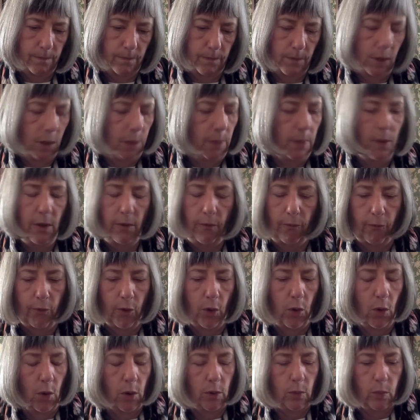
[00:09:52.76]
You move
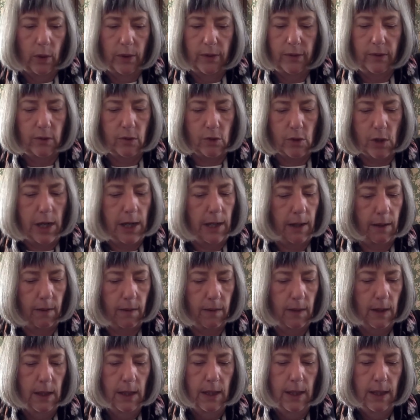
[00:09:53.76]
forward with
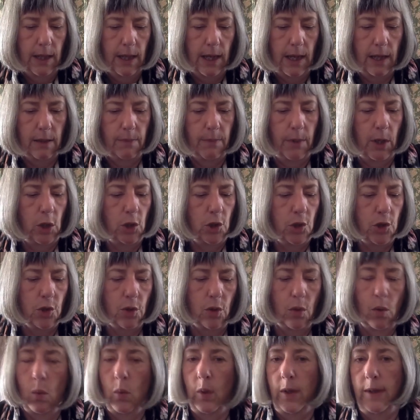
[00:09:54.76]
strength and
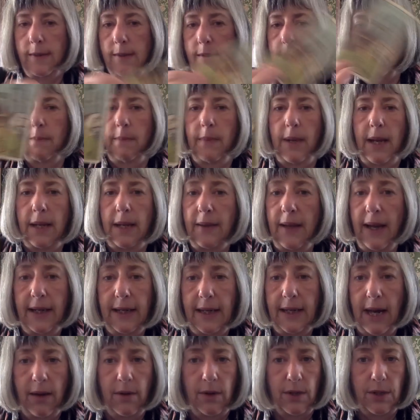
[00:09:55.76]
emotional wisdom, and that
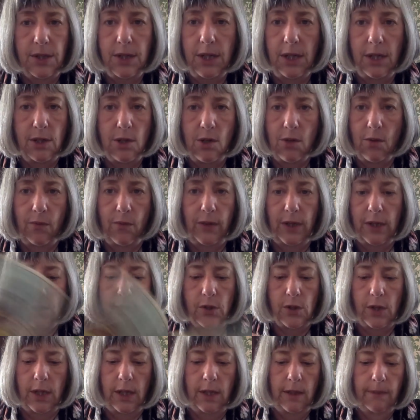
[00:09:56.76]
guarantees your
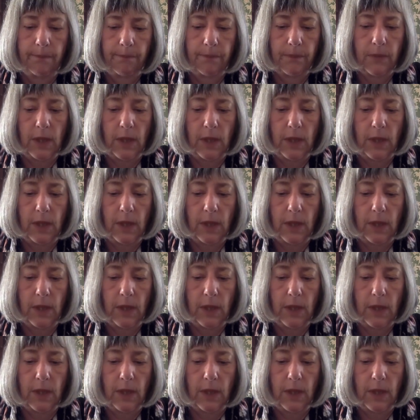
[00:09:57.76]
victory.